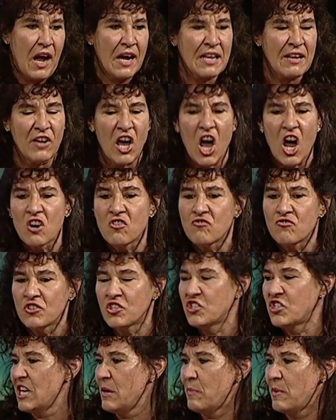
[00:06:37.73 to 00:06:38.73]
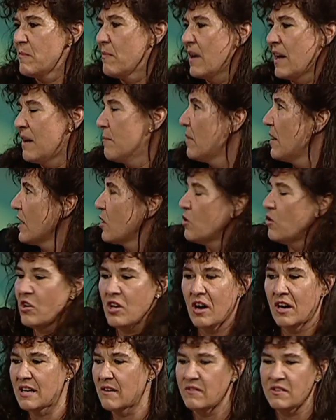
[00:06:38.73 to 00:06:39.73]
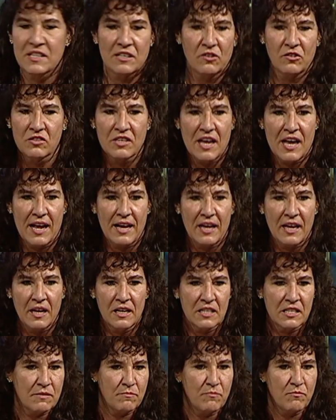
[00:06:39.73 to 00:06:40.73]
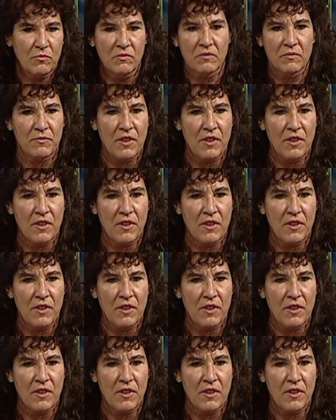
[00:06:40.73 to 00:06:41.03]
I'd have 100 sheep in my courtyard every single day and some